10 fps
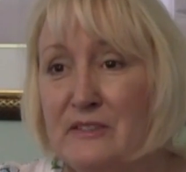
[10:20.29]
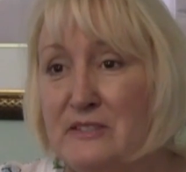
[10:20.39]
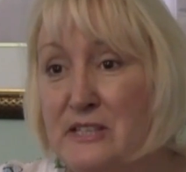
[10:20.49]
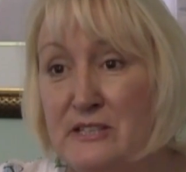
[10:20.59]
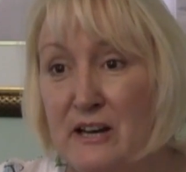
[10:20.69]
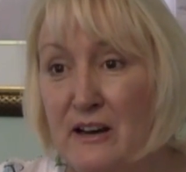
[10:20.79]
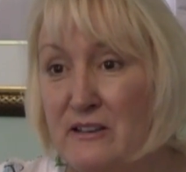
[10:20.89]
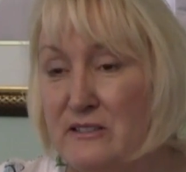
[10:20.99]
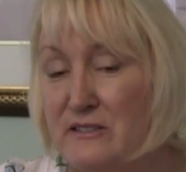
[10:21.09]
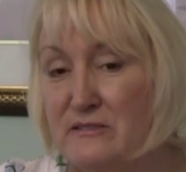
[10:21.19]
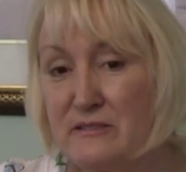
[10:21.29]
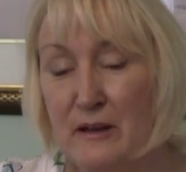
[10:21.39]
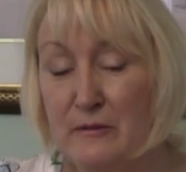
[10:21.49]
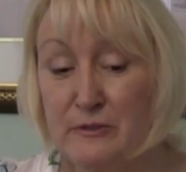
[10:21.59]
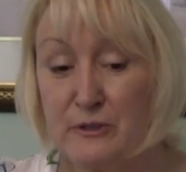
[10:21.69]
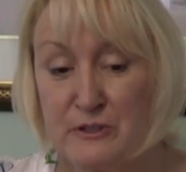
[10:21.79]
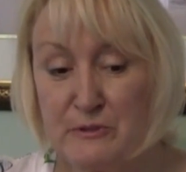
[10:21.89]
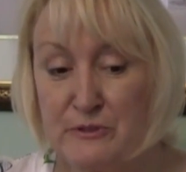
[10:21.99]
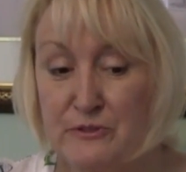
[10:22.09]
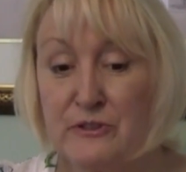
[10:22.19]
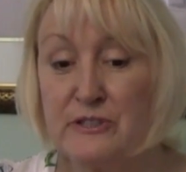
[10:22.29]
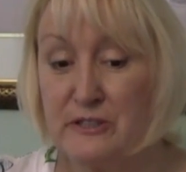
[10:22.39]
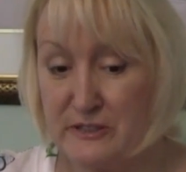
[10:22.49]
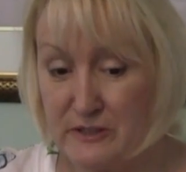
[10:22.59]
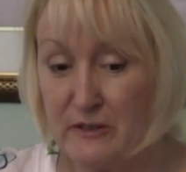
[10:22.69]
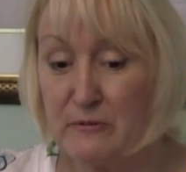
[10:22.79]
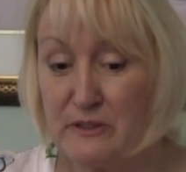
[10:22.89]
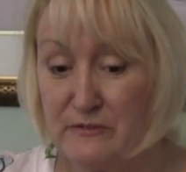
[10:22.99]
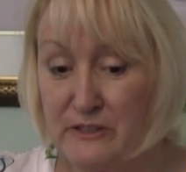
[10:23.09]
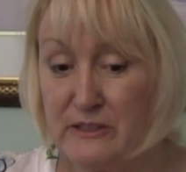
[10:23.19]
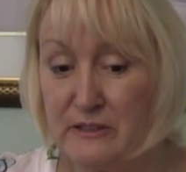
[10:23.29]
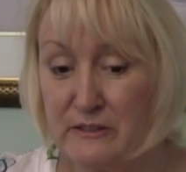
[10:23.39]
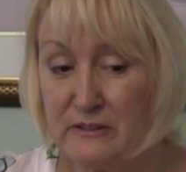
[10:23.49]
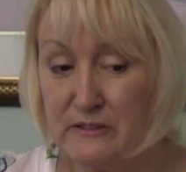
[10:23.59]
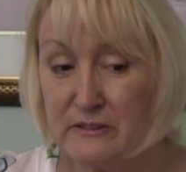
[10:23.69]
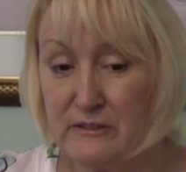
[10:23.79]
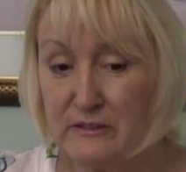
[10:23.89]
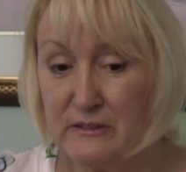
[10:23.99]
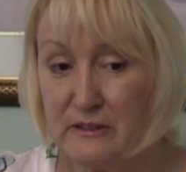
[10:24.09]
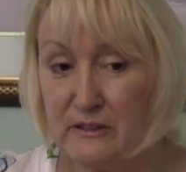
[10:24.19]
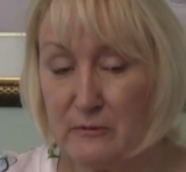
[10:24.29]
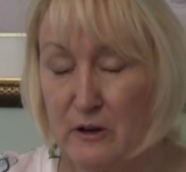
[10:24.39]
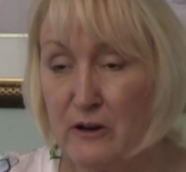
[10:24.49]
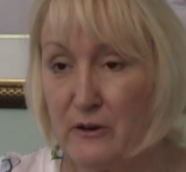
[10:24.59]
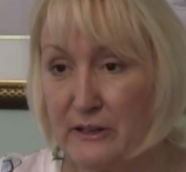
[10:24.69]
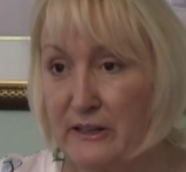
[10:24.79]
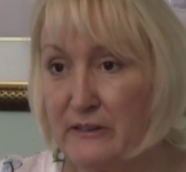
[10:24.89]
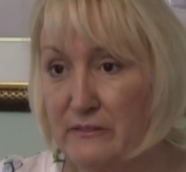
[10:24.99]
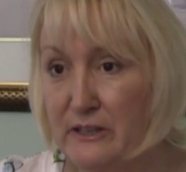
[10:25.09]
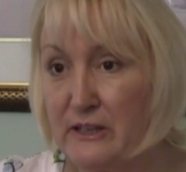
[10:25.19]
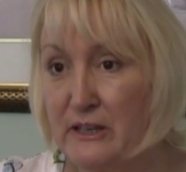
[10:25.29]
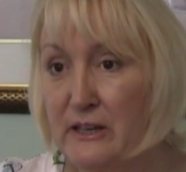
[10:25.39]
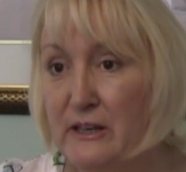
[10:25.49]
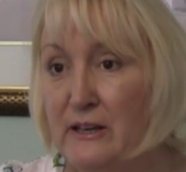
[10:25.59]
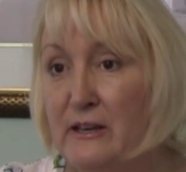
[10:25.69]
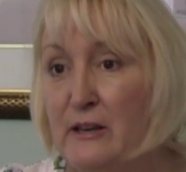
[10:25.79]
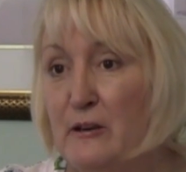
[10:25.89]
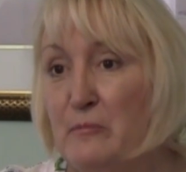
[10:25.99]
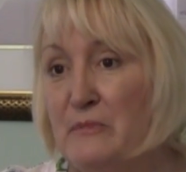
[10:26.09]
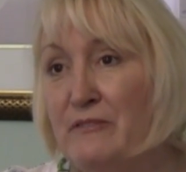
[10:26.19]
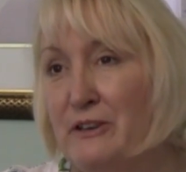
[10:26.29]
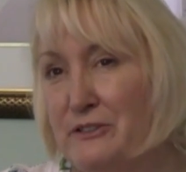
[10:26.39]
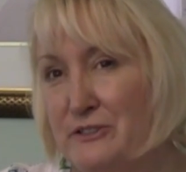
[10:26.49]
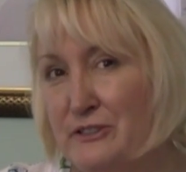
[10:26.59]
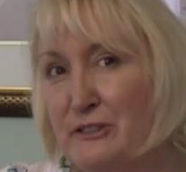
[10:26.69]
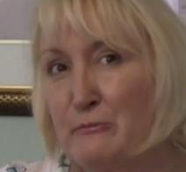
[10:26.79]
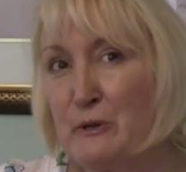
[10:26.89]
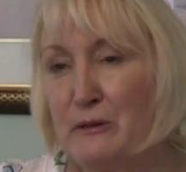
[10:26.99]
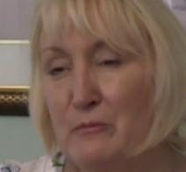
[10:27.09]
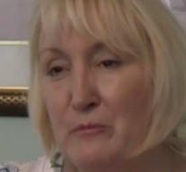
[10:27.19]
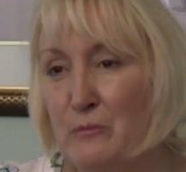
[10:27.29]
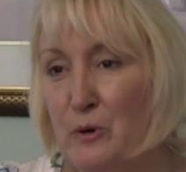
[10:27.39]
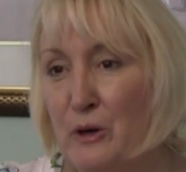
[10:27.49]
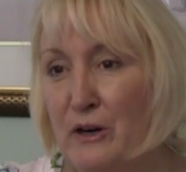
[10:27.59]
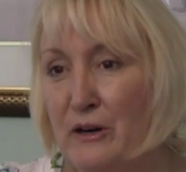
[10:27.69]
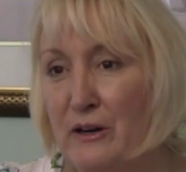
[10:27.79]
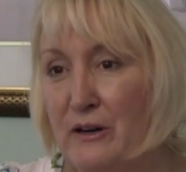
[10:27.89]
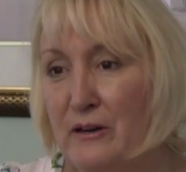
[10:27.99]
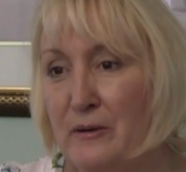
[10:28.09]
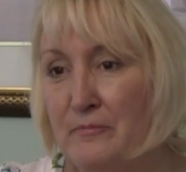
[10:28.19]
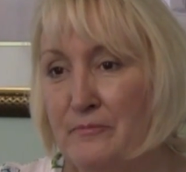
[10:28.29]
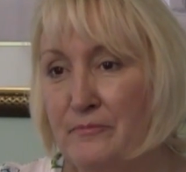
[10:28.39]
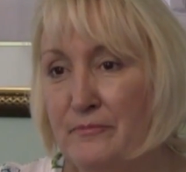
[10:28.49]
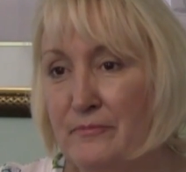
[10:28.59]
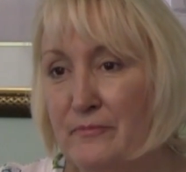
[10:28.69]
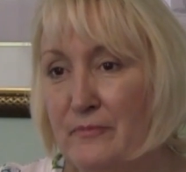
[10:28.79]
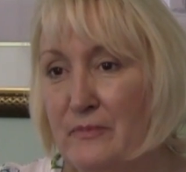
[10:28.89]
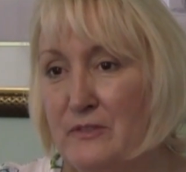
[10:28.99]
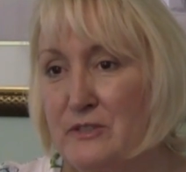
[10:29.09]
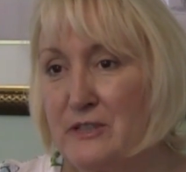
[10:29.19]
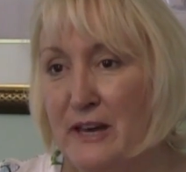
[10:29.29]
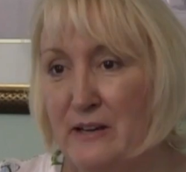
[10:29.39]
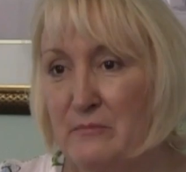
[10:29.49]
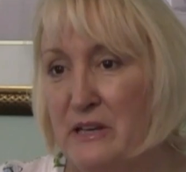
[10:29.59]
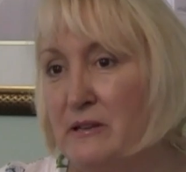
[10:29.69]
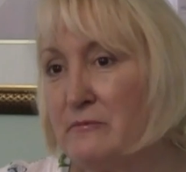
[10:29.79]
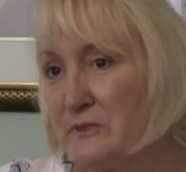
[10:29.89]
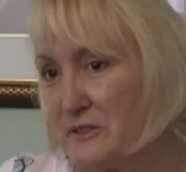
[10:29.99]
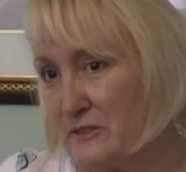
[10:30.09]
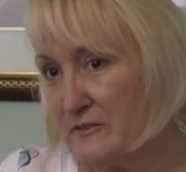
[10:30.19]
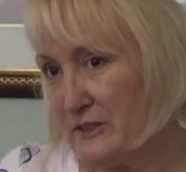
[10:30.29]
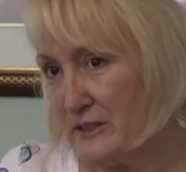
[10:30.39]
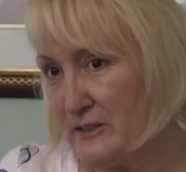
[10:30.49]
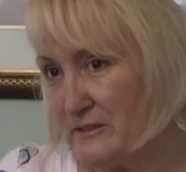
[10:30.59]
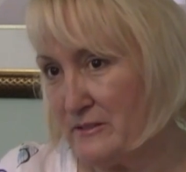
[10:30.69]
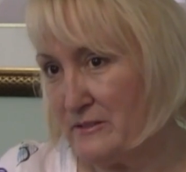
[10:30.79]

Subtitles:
Detox, nourishment, nutrition. I started with the vegan, raw organic vegan. Mm-hmm. Eventually went more just added meat, was still vegan.